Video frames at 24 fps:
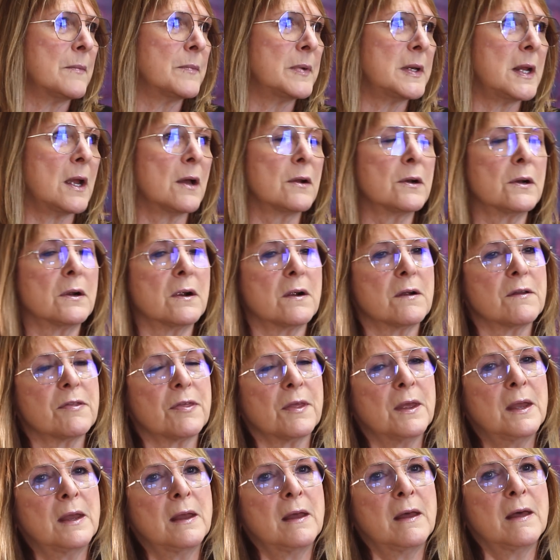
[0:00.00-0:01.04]
company on
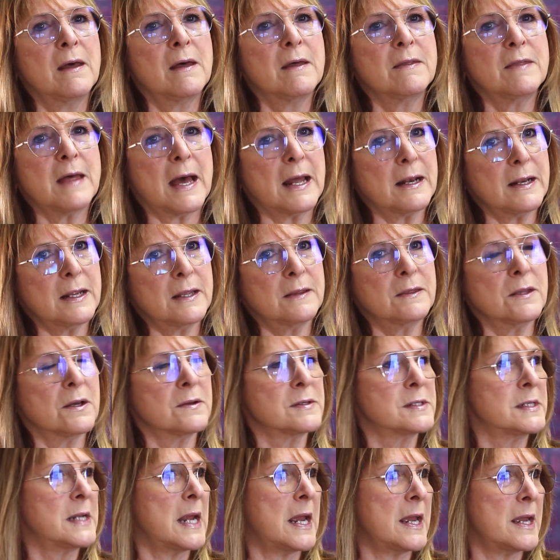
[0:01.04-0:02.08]
earth. That in
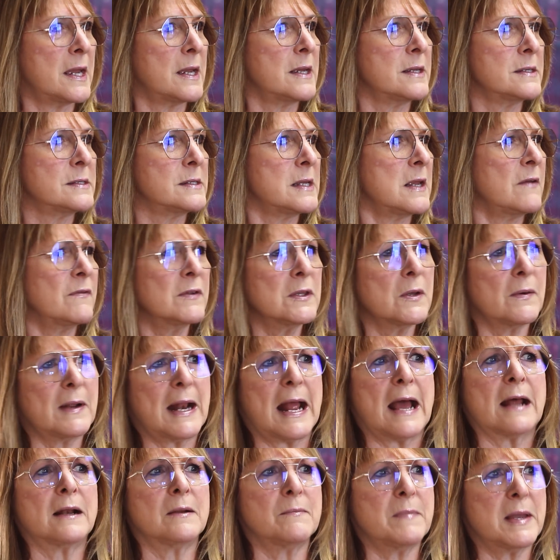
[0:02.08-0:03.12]
those days, even though
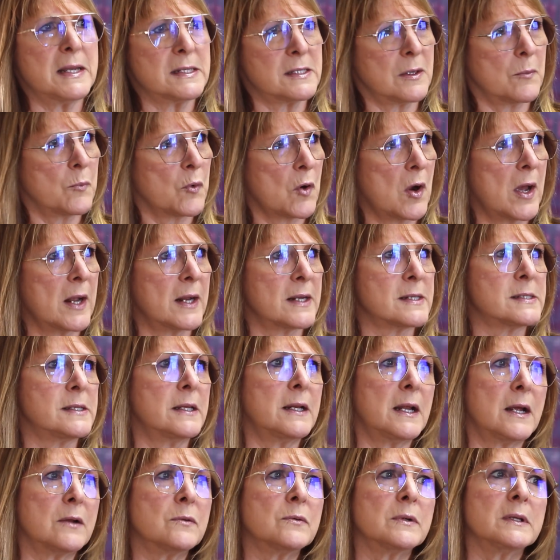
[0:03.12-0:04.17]
it had amazing products,
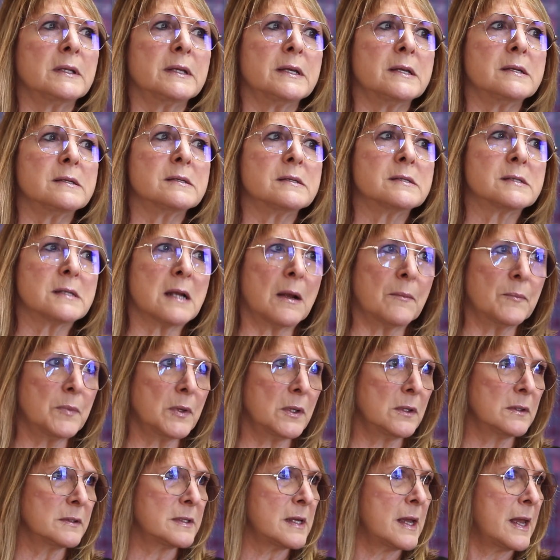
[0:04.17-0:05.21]
it had really
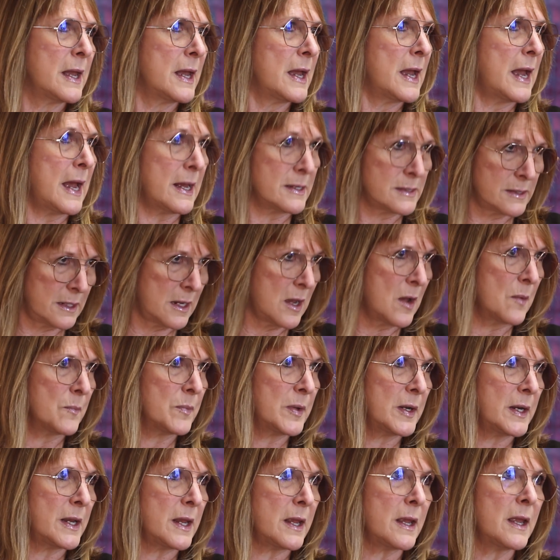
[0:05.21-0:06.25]
stumbled as a
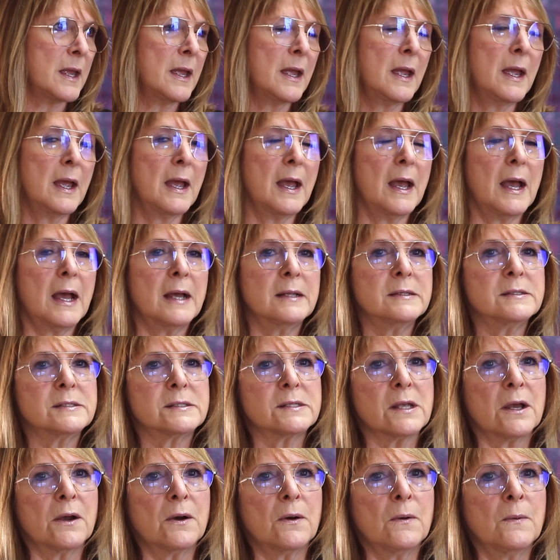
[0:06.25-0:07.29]
company. And
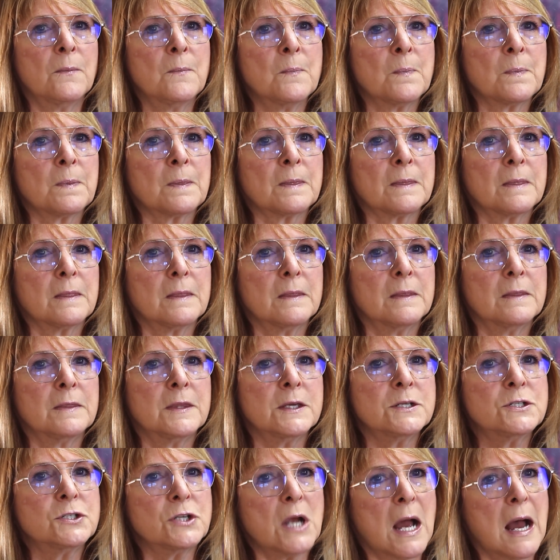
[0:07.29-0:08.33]
so
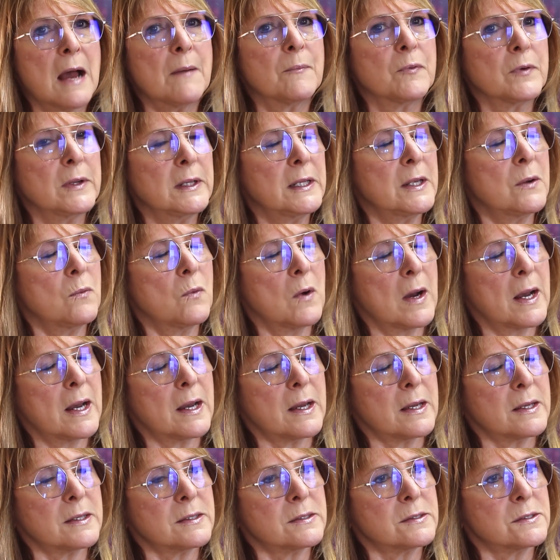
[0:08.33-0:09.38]
the job really
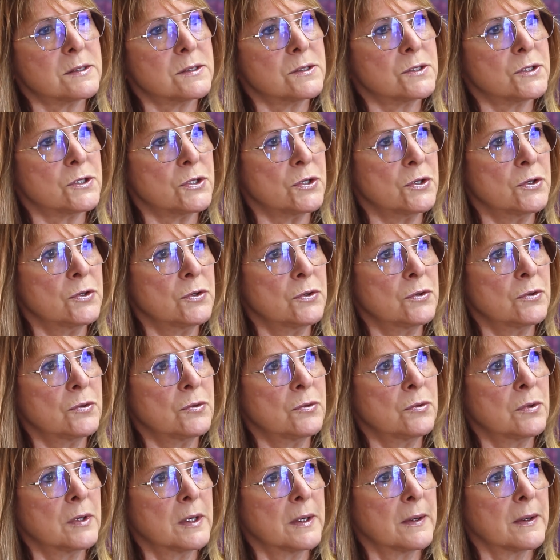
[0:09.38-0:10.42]
was
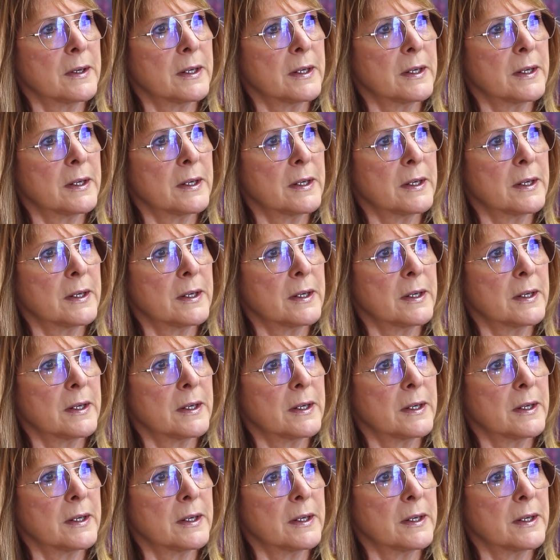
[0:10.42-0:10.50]
to